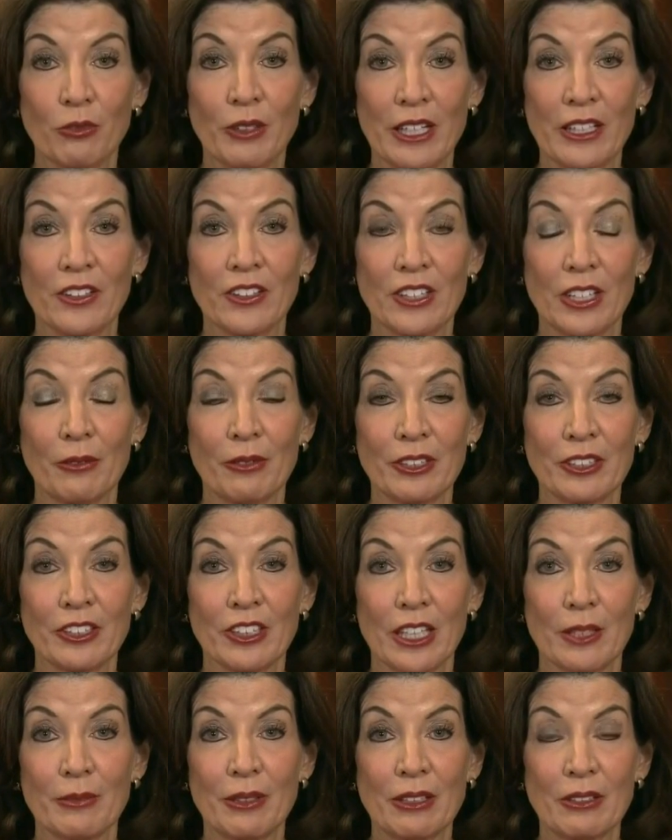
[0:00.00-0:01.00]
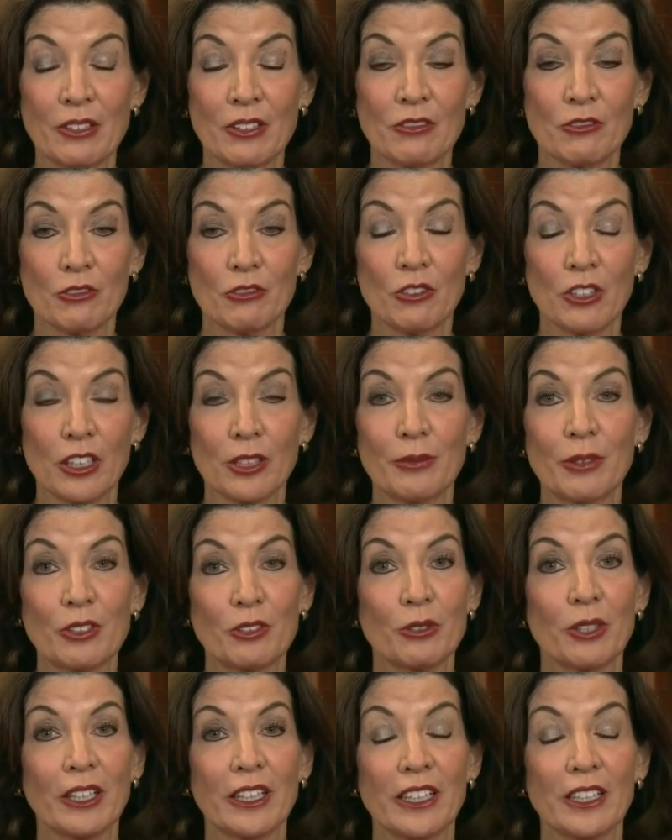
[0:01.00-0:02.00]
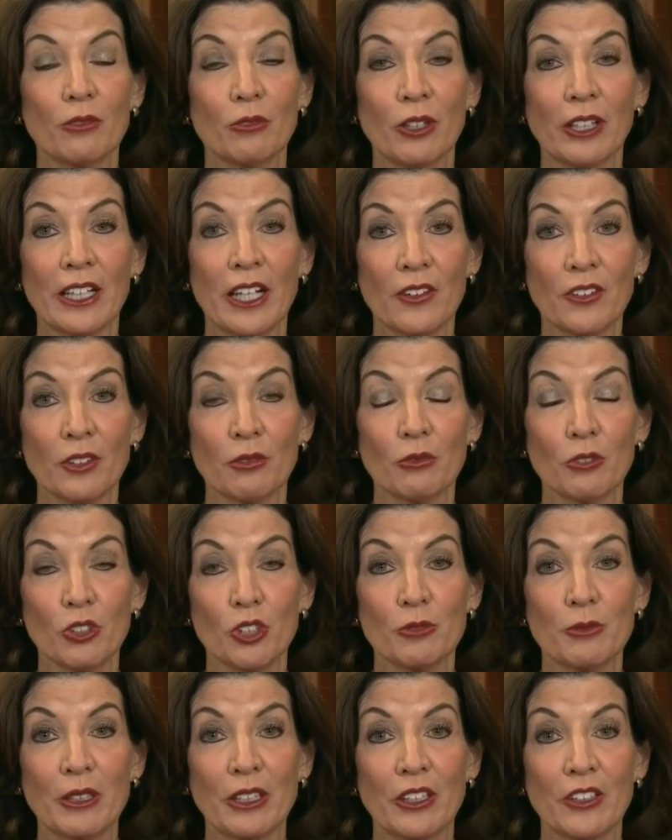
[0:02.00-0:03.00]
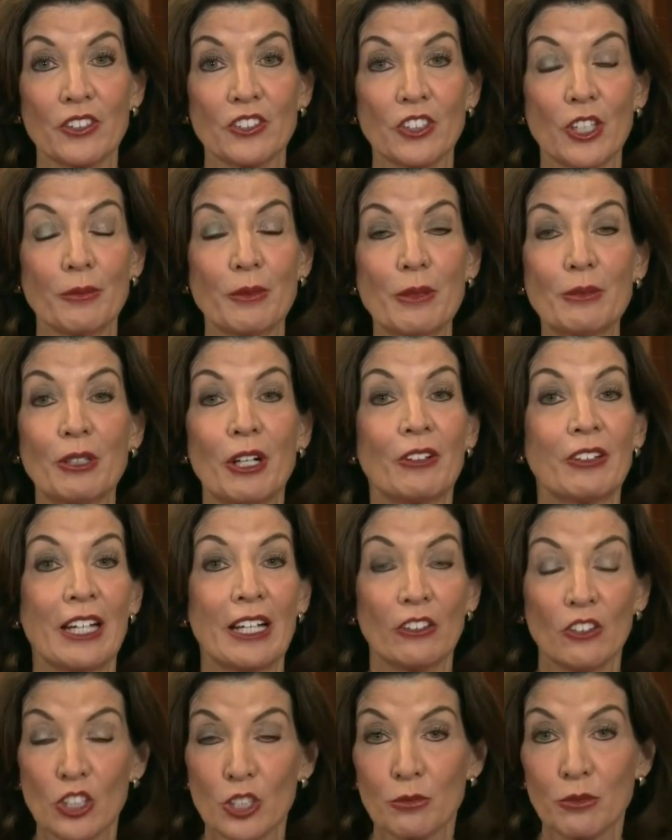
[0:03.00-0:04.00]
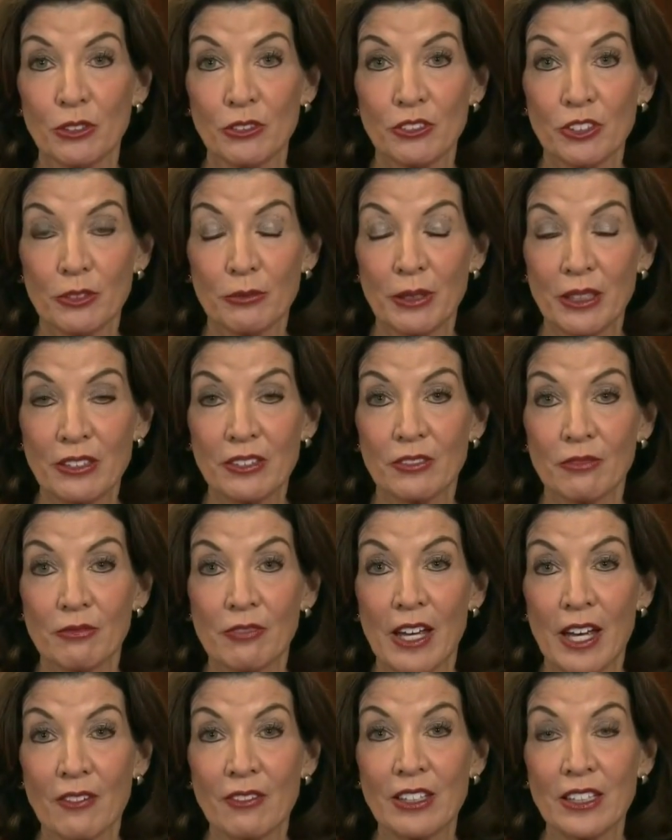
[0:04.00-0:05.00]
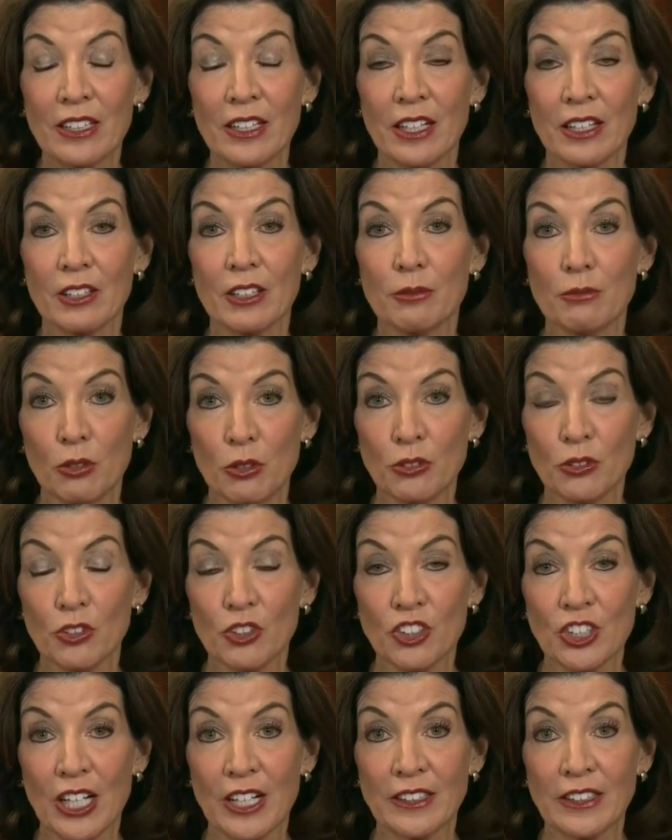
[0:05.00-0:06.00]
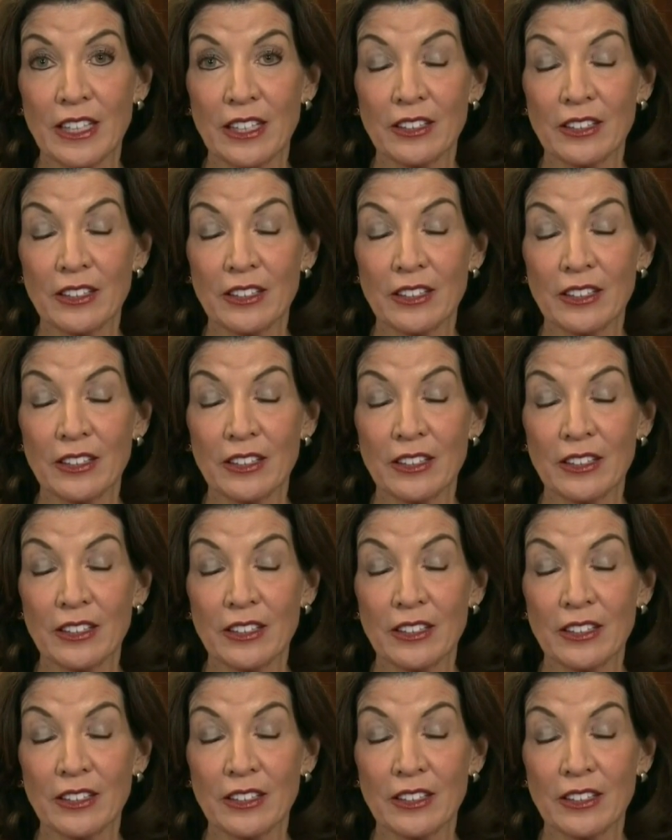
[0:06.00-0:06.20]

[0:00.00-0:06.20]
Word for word: to wait is that it's going to be a little bit tricky to work out the rules because some people aren't eligible to be have the uh, the booster shot